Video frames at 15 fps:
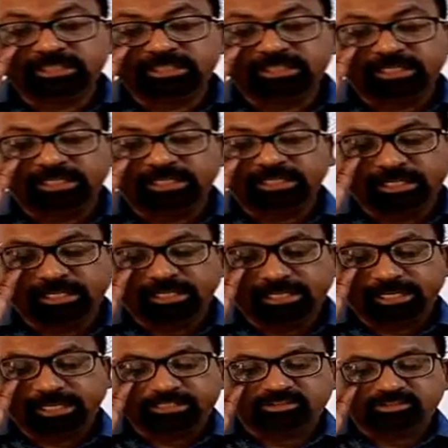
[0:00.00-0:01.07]
the only
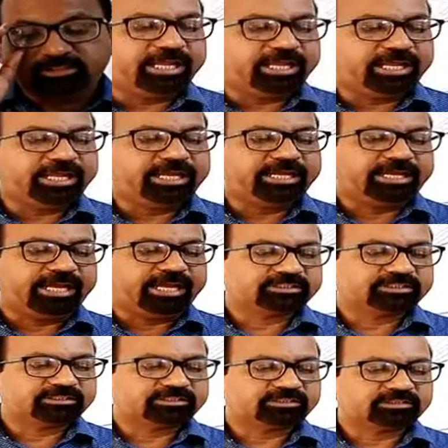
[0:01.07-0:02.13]
gas
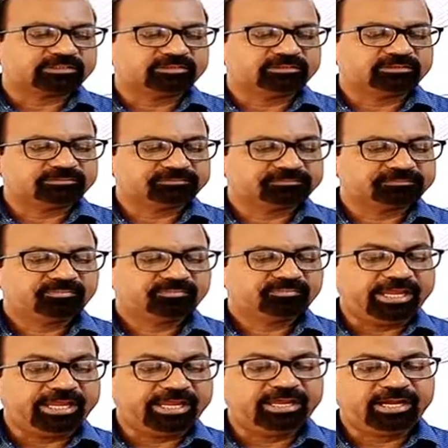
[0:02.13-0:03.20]
air
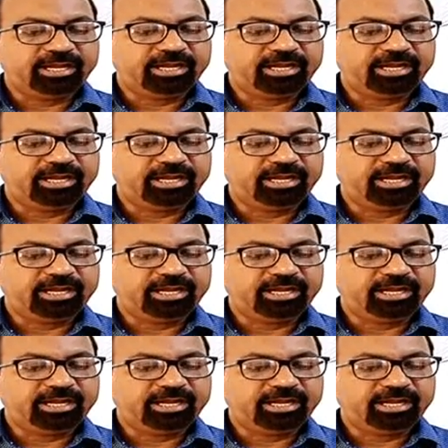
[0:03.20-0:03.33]
has.